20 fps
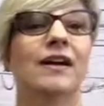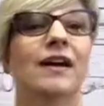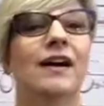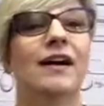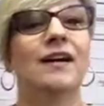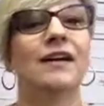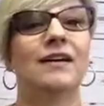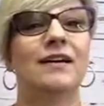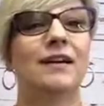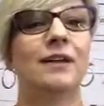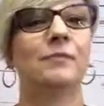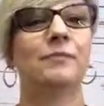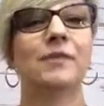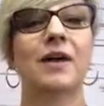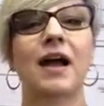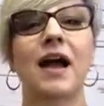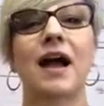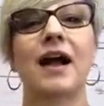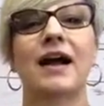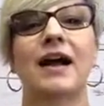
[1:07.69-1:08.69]
Um,
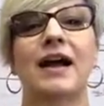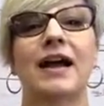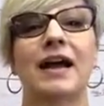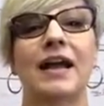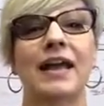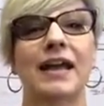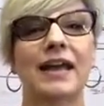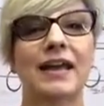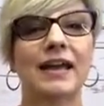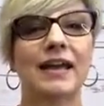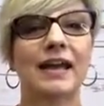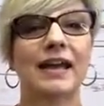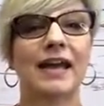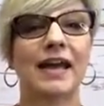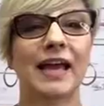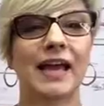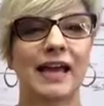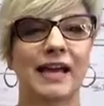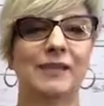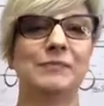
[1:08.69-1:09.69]
I
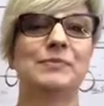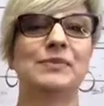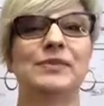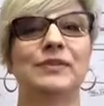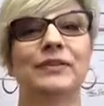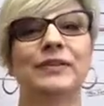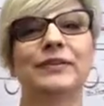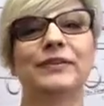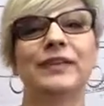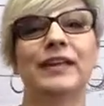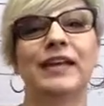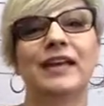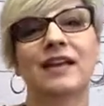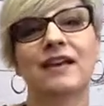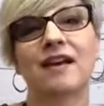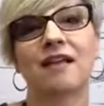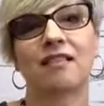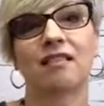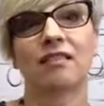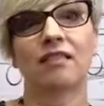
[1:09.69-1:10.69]

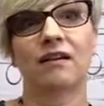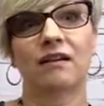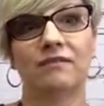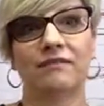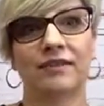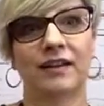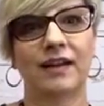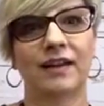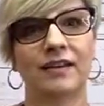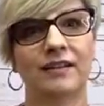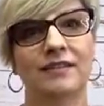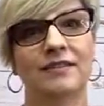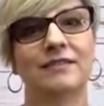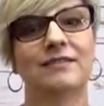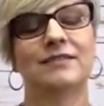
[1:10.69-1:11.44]
absolutely love it.